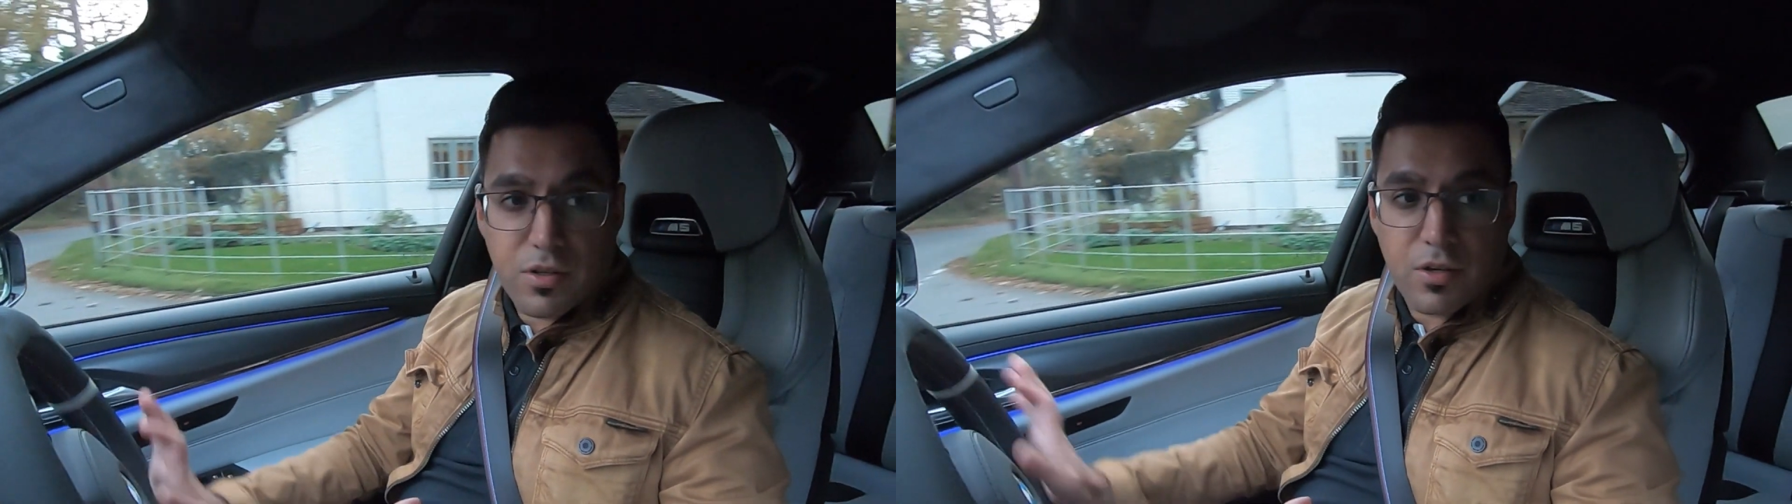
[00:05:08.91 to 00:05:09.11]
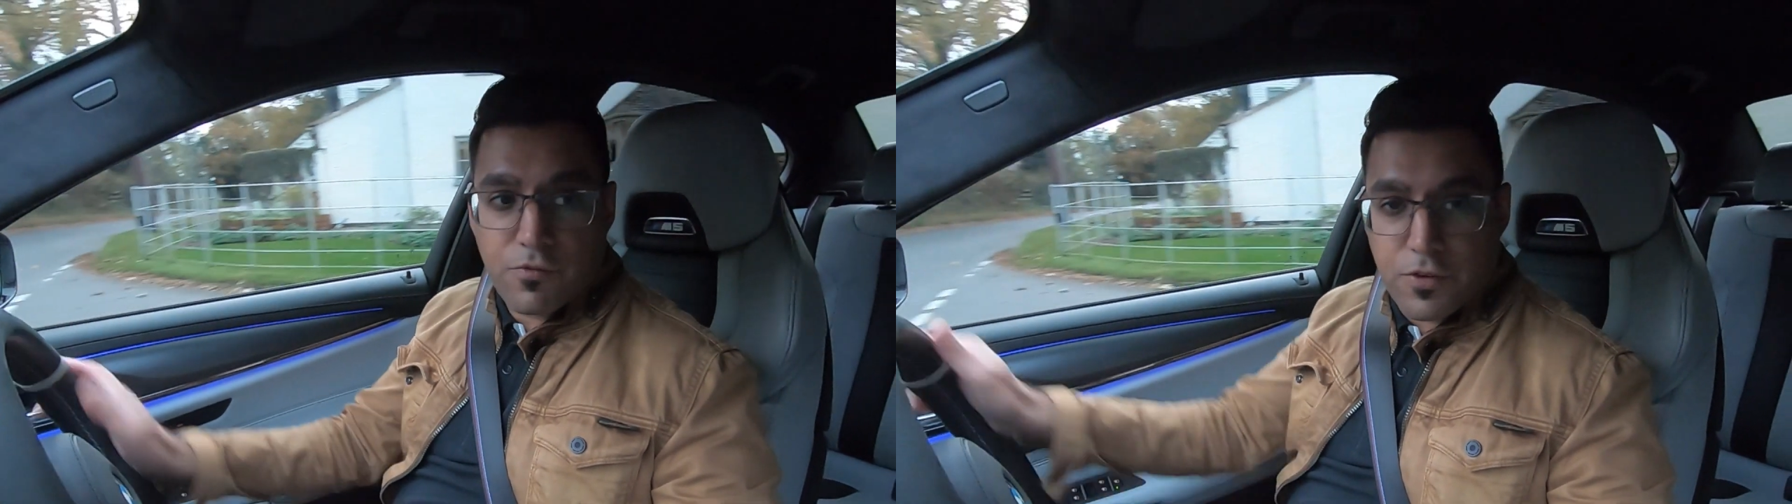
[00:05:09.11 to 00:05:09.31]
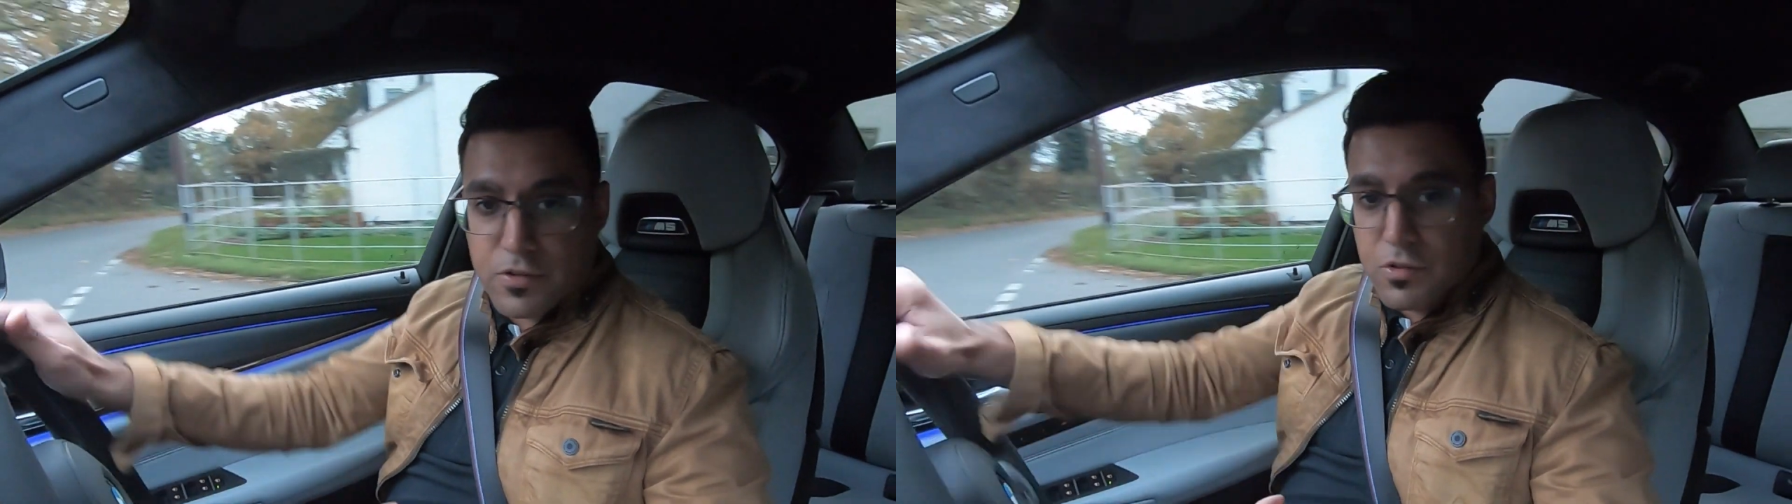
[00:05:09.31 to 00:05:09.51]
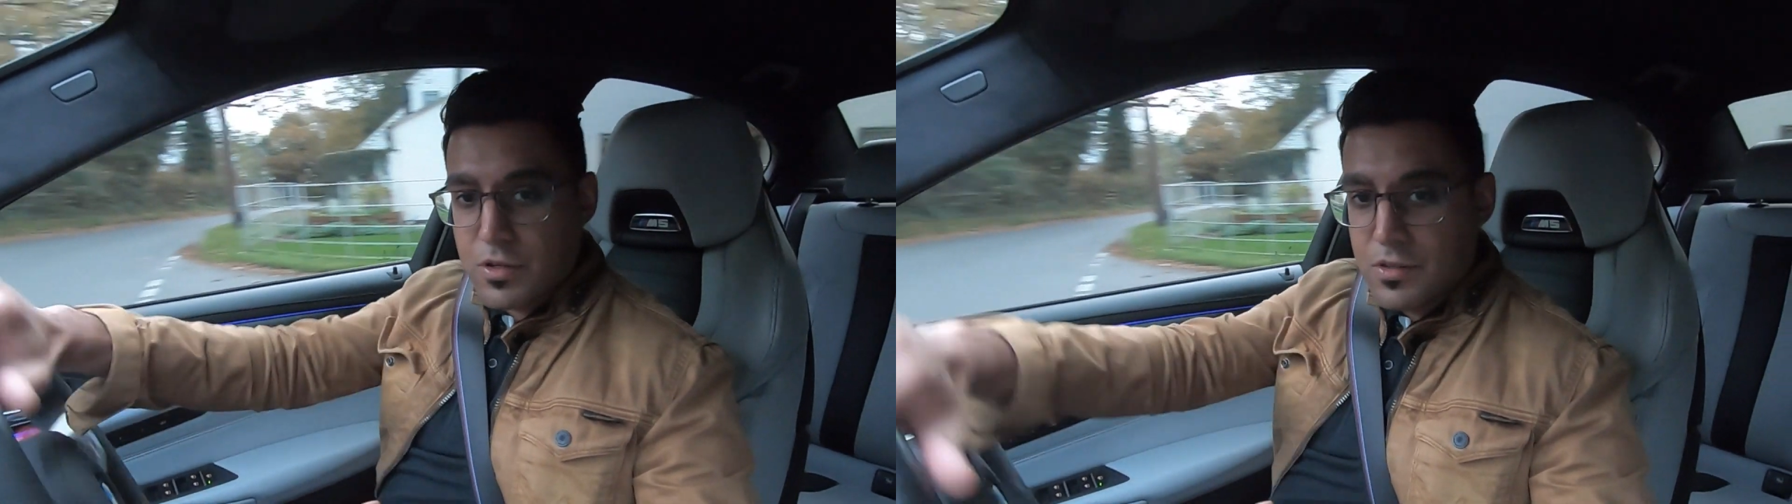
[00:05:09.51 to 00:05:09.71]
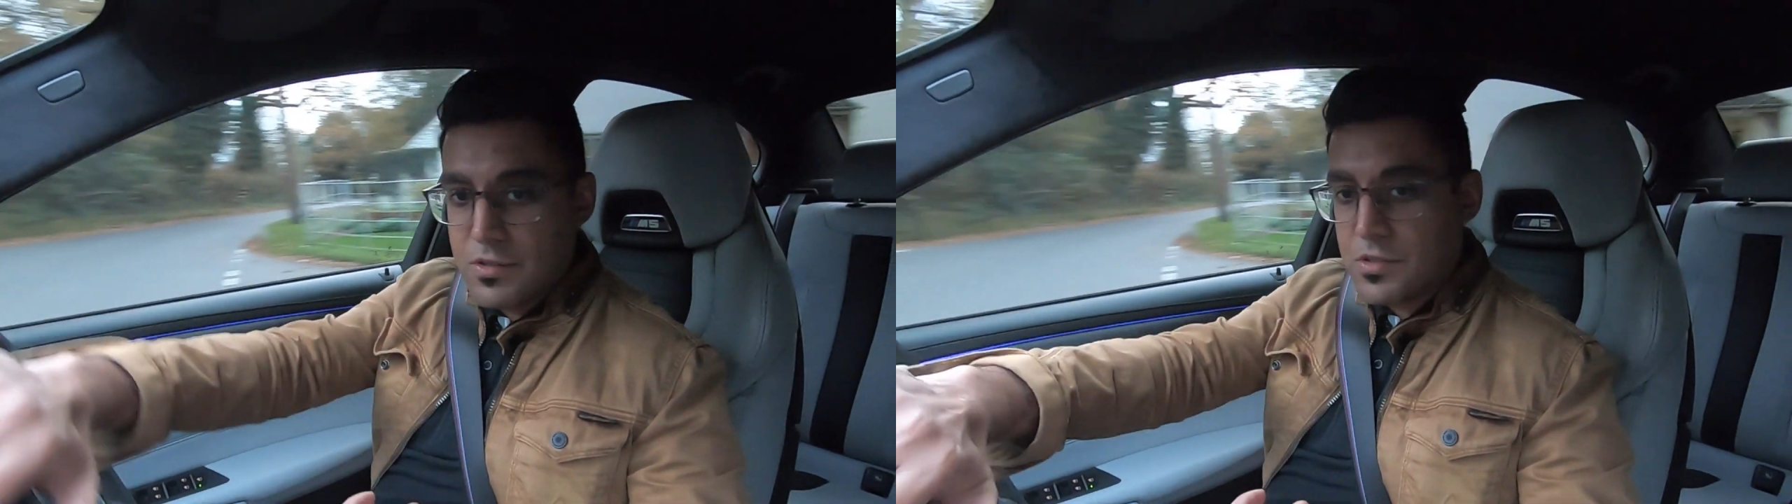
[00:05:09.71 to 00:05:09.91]
it feels
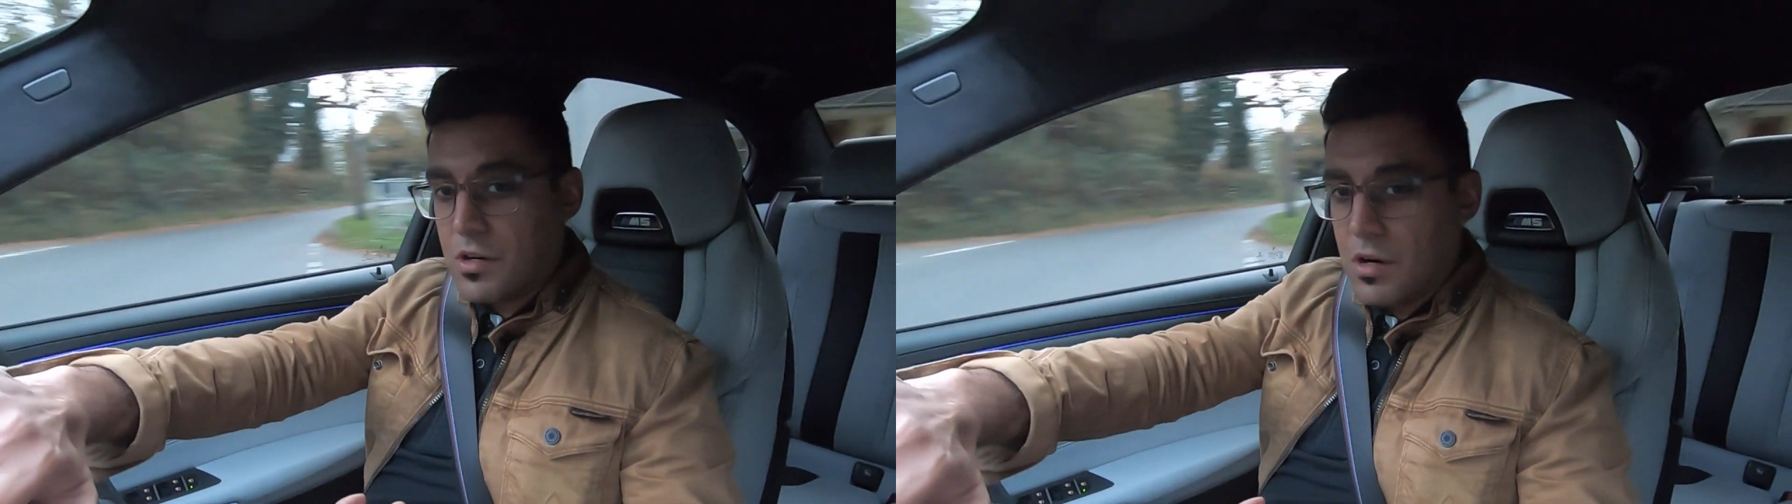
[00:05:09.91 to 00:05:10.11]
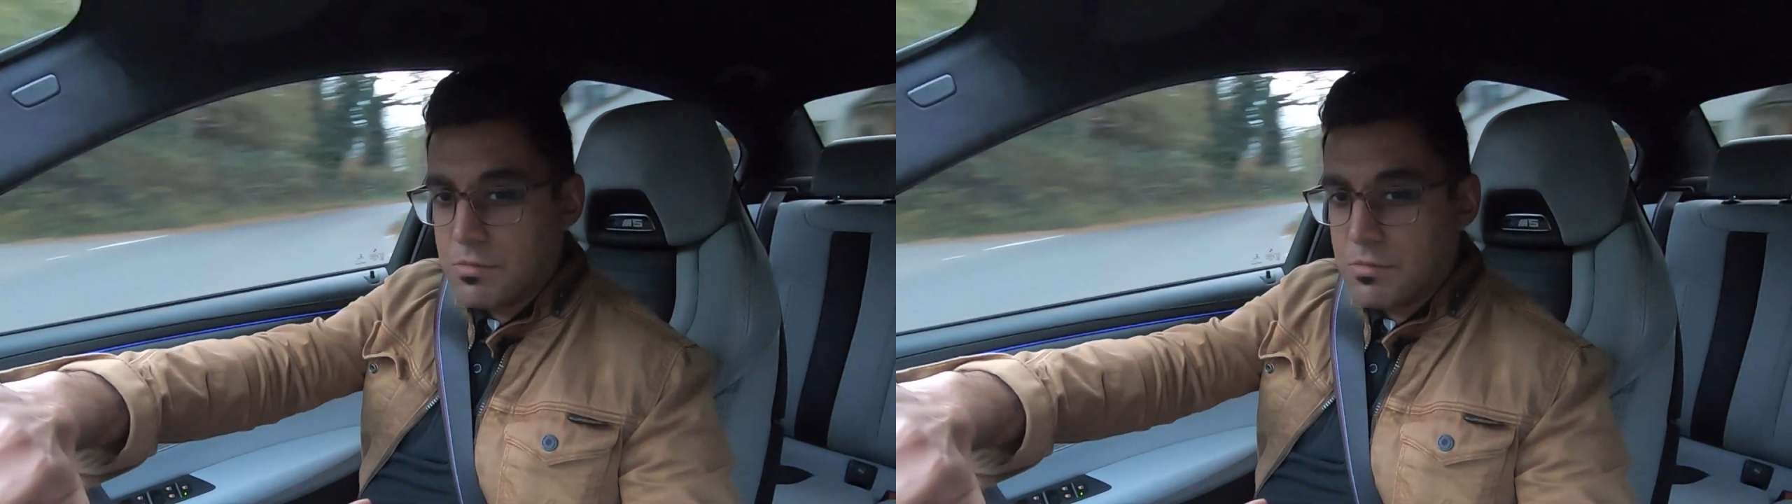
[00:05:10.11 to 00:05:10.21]
like in this car.